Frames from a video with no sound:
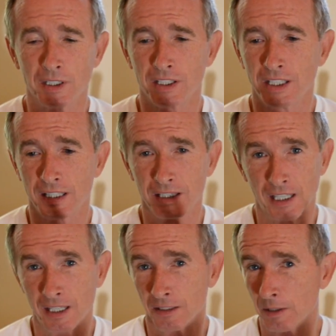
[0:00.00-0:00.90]
We think
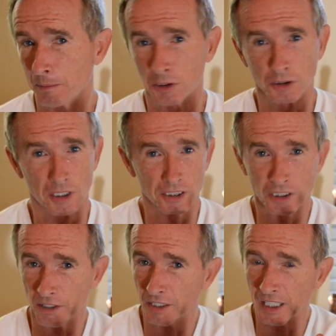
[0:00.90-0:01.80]
criminals are going to
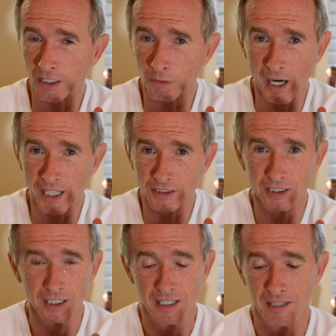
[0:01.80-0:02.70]
start thinking
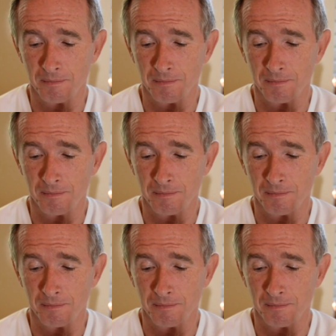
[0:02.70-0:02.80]
twice